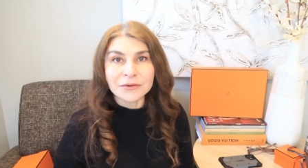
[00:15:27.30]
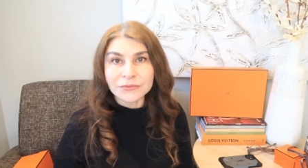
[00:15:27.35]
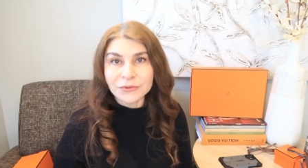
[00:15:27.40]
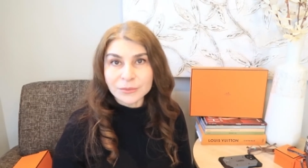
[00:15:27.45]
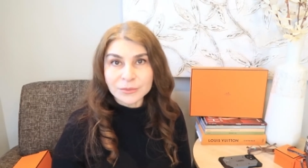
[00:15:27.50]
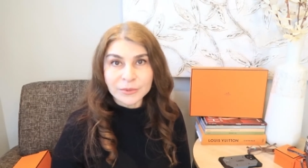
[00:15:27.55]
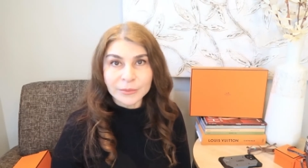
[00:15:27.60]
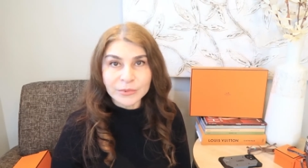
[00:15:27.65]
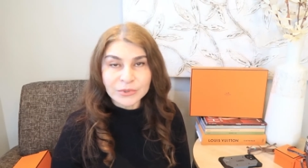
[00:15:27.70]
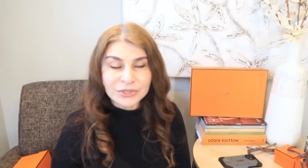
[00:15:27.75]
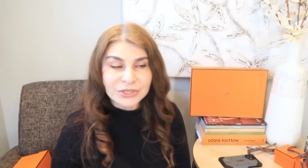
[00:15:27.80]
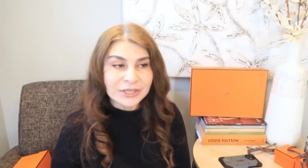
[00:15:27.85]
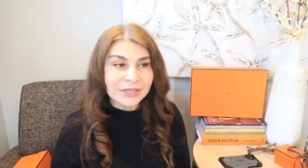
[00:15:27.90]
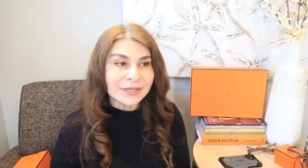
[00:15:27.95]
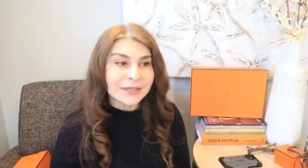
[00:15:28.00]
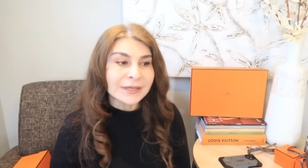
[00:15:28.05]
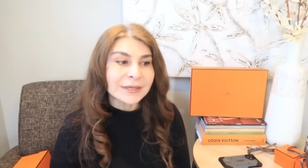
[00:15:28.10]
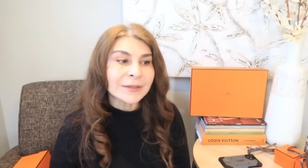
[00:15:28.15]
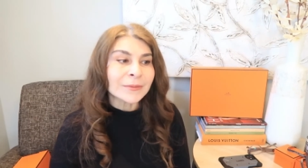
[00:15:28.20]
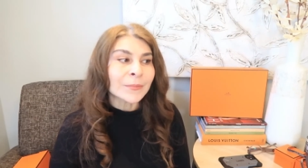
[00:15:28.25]
from the
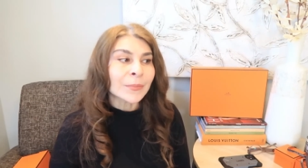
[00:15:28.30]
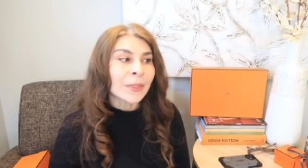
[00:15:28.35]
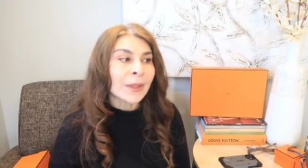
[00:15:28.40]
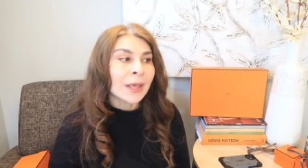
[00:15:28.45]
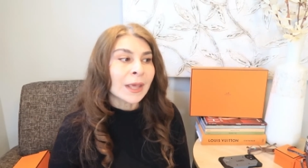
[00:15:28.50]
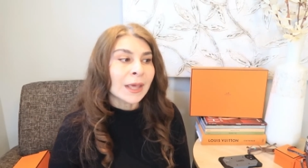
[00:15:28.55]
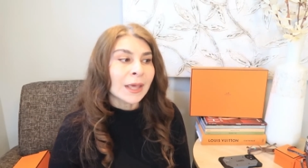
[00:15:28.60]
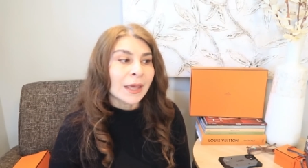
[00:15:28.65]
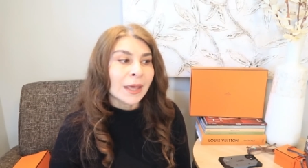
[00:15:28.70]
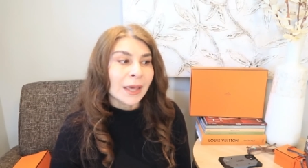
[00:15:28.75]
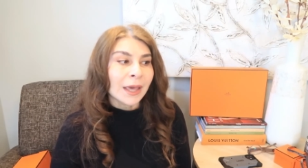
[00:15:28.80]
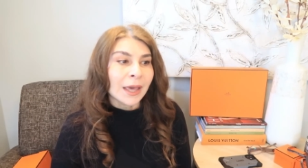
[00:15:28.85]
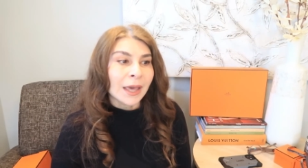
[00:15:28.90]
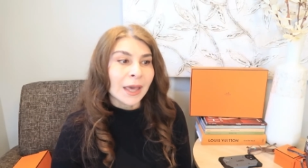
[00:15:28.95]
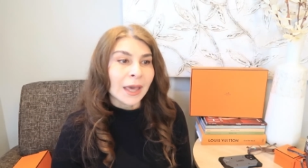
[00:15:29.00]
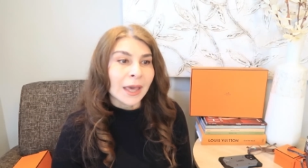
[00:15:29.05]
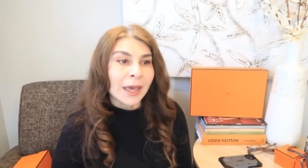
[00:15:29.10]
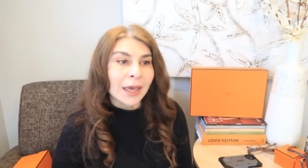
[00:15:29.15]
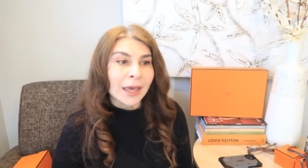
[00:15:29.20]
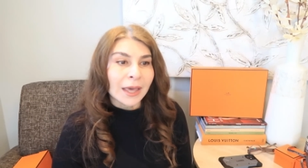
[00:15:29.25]
boutique.
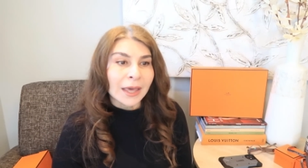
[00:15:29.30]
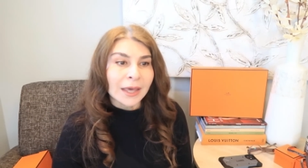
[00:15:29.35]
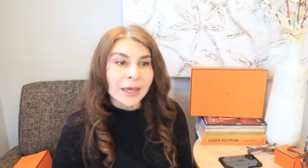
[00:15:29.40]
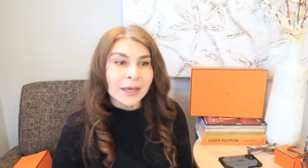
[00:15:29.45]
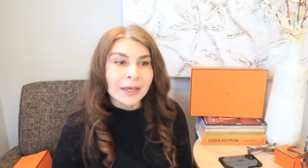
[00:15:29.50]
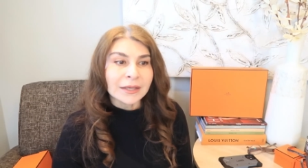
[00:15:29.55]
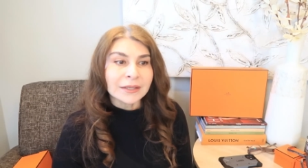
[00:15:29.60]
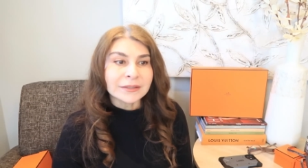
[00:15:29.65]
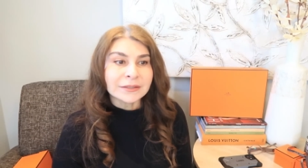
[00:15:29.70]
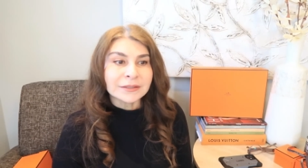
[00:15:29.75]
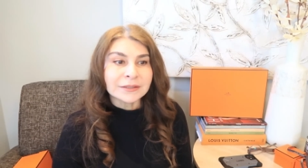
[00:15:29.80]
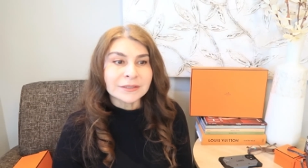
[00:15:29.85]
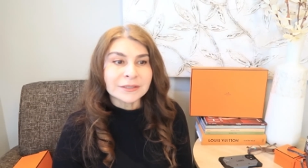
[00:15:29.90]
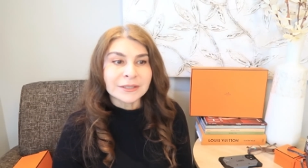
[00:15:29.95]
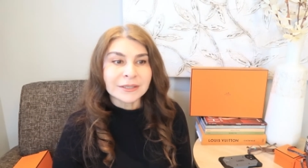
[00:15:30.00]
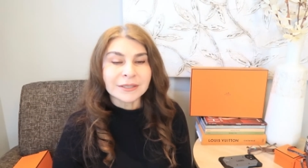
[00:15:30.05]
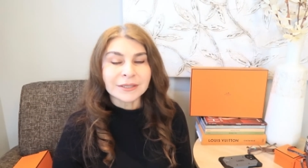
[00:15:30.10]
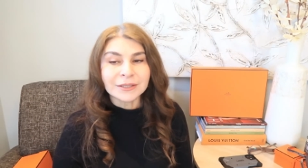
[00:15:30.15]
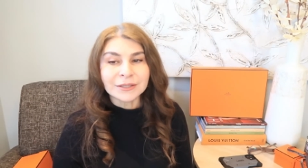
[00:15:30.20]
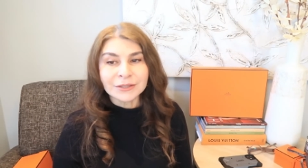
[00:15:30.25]
And
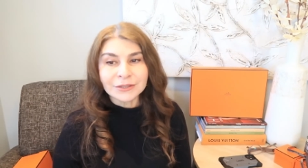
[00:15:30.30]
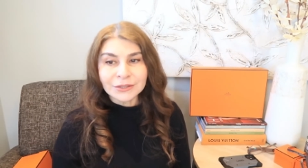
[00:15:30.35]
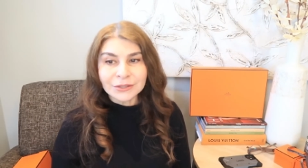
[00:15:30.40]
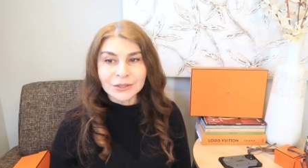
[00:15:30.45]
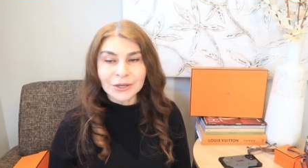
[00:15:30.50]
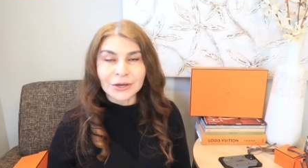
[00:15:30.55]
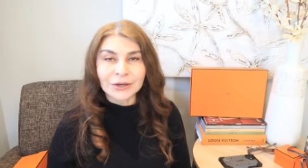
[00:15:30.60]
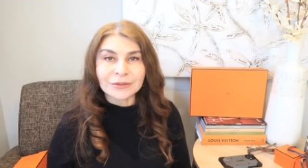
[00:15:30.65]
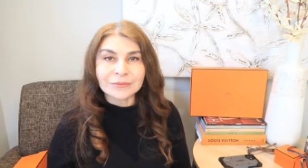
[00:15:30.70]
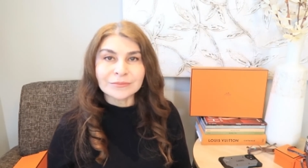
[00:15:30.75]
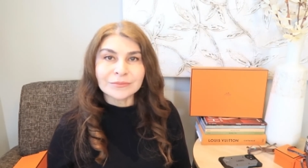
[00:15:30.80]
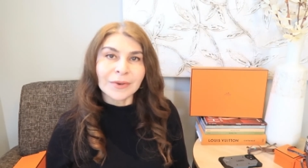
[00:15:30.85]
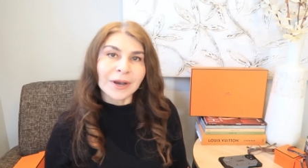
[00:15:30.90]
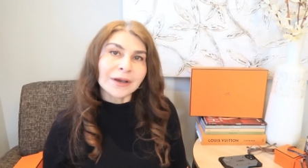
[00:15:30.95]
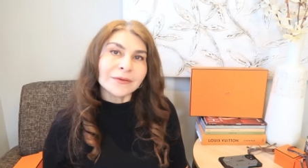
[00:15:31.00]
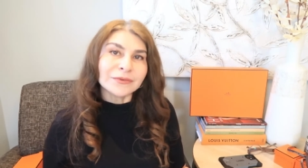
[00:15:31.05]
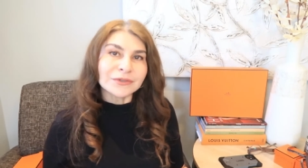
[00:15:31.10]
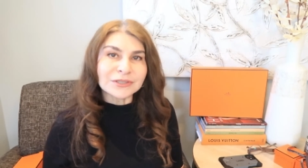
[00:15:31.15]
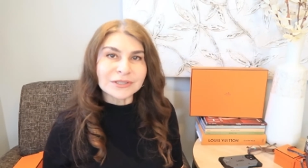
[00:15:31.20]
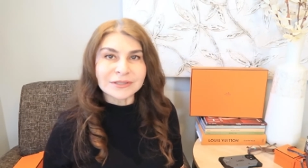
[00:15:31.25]
you know,
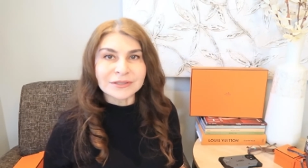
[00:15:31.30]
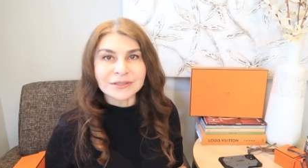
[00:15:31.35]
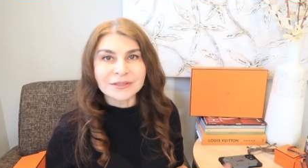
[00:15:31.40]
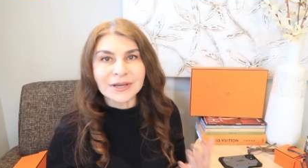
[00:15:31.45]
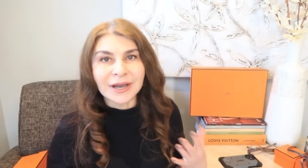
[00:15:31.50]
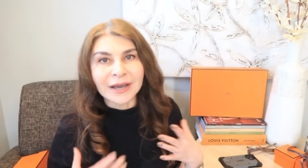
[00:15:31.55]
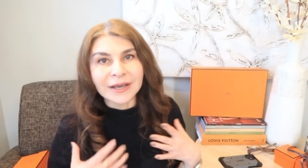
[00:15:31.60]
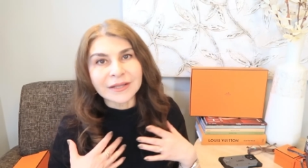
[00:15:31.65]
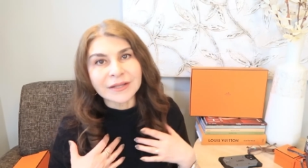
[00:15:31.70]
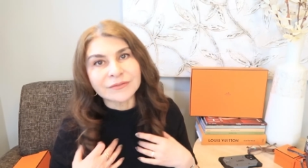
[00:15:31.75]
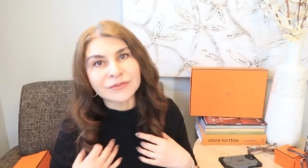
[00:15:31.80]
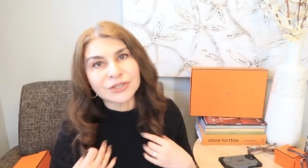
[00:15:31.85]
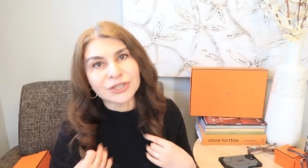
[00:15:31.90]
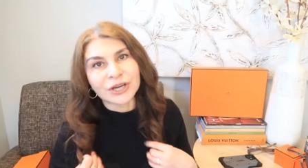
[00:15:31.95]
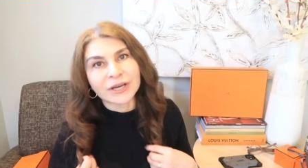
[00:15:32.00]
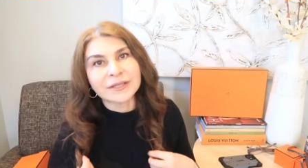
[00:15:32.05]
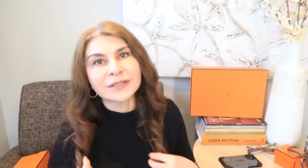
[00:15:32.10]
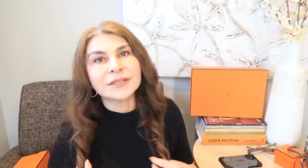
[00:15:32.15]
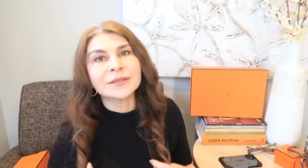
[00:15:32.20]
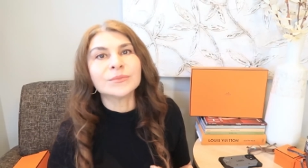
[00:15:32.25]
I was in kind of
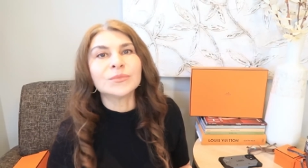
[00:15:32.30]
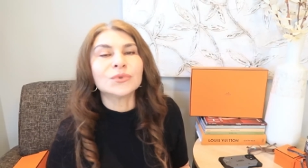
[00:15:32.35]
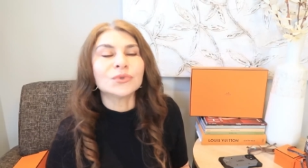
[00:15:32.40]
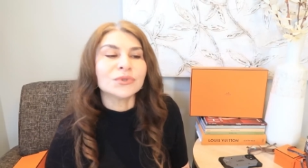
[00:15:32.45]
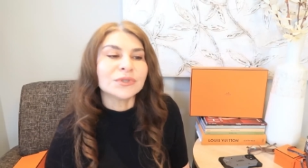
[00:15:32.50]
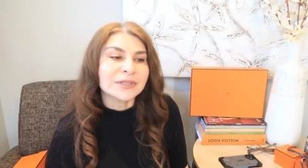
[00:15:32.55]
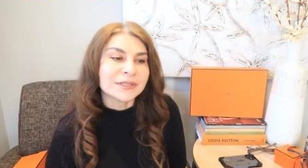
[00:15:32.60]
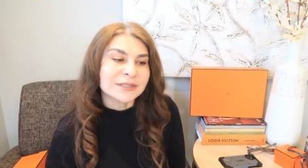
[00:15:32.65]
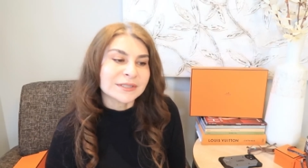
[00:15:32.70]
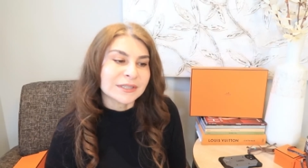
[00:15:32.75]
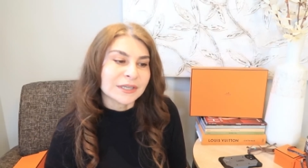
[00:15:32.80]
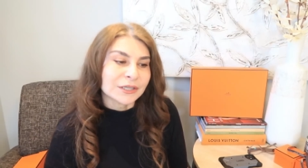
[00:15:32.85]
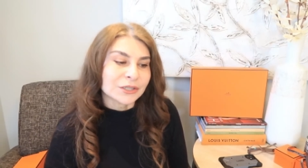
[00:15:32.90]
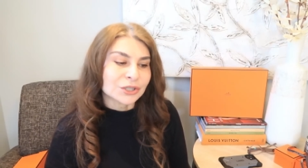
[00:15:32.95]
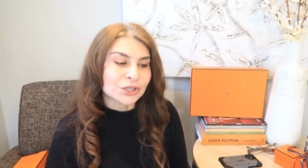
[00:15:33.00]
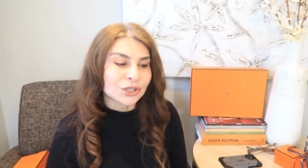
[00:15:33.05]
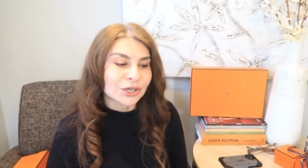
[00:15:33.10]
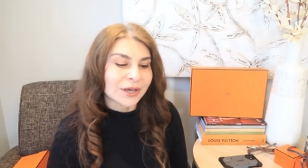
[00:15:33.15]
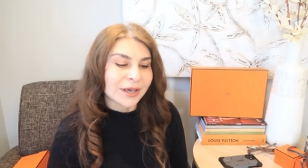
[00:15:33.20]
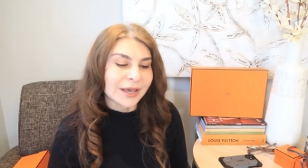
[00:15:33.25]
chatty mood,
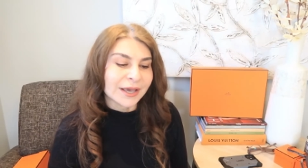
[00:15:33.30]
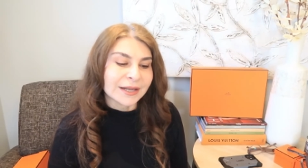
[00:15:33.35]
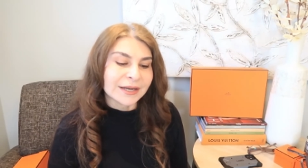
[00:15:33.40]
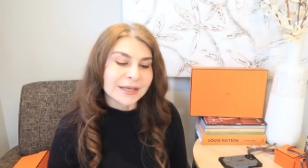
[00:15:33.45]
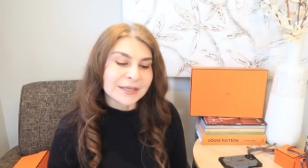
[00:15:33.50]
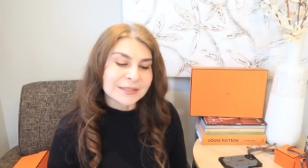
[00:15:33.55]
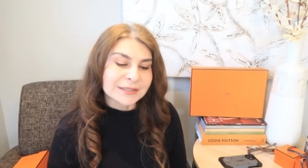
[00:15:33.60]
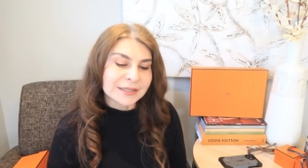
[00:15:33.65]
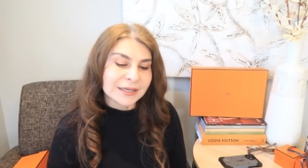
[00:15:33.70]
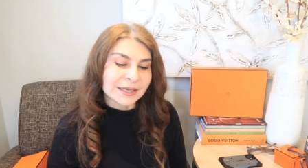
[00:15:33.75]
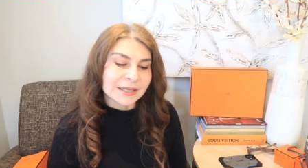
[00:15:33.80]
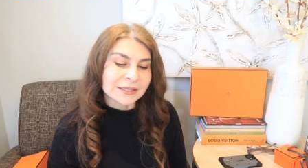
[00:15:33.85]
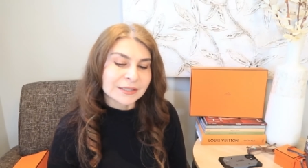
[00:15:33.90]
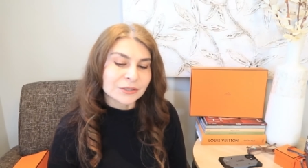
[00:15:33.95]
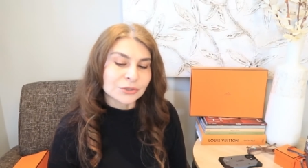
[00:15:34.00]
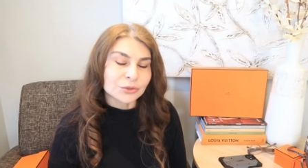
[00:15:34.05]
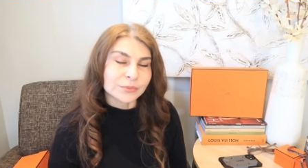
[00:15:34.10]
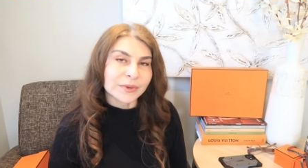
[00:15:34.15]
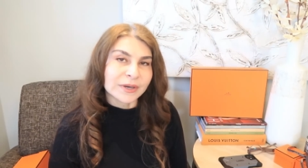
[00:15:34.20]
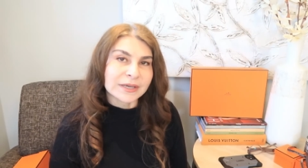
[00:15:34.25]
etc. And I
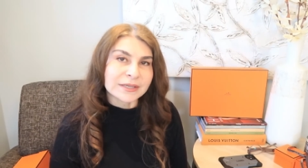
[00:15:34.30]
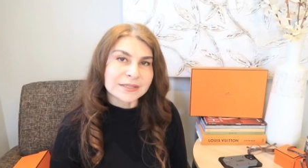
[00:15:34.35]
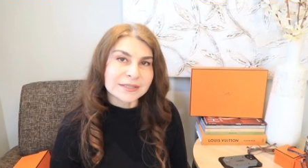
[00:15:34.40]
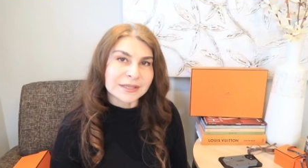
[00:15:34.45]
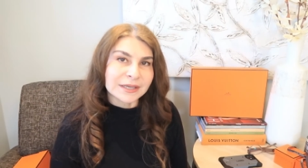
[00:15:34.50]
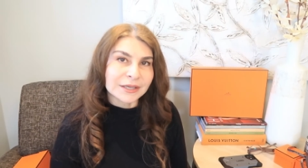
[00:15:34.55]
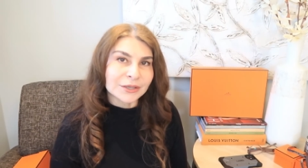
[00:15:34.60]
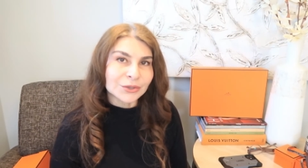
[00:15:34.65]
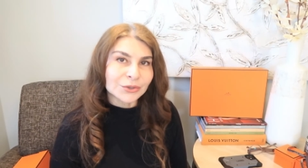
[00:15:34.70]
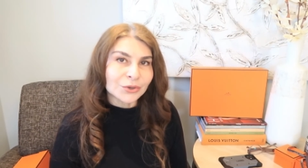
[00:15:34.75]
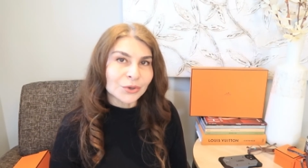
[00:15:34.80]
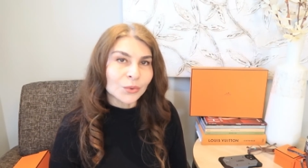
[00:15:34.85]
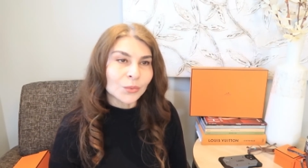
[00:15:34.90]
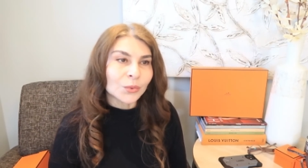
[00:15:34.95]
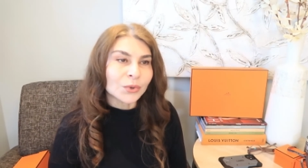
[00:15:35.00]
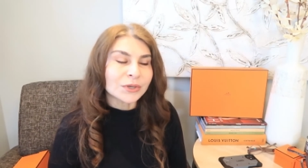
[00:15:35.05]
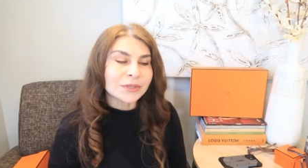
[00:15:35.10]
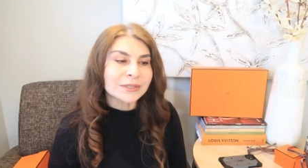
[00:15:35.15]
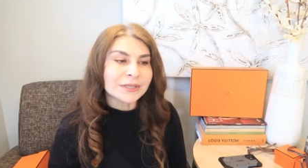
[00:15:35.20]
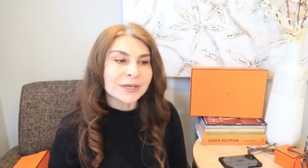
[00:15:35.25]
said to myself, you know
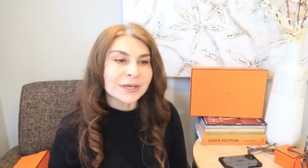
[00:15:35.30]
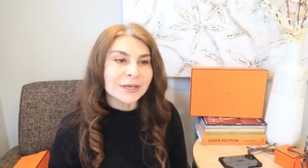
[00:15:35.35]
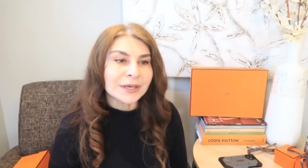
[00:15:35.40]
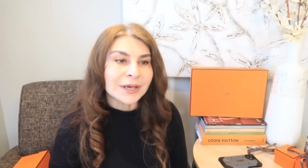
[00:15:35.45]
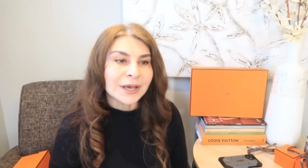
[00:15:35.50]
what,